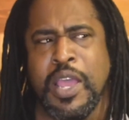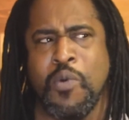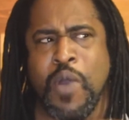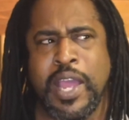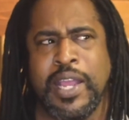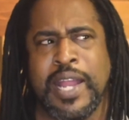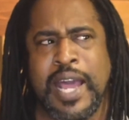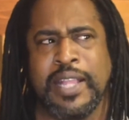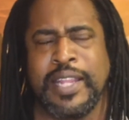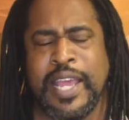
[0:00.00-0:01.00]
and why I
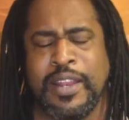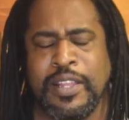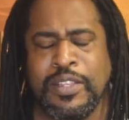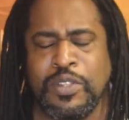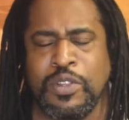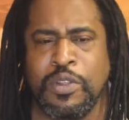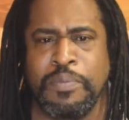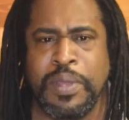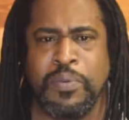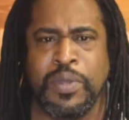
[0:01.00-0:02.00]
knocked it down the list a little
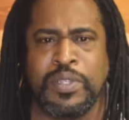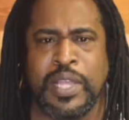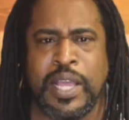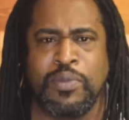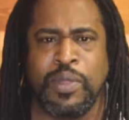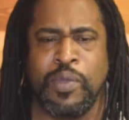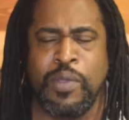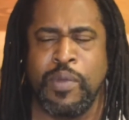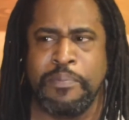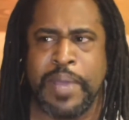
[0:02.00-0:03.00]
bit, was that
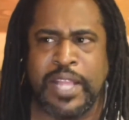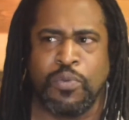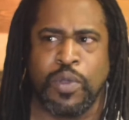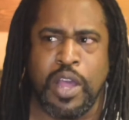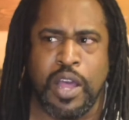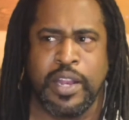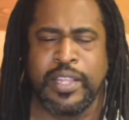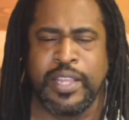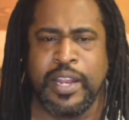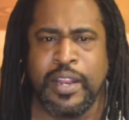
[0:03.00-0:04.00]
we went back to Wakanda
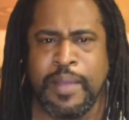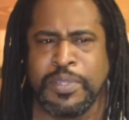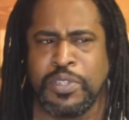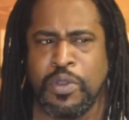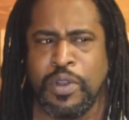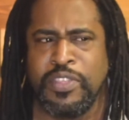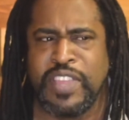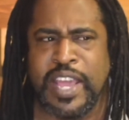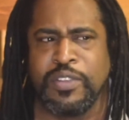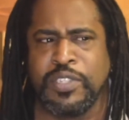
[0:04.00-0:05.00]
at the end of the episode, and
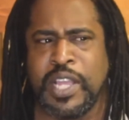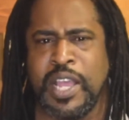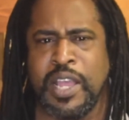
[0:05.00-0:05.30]
Thanos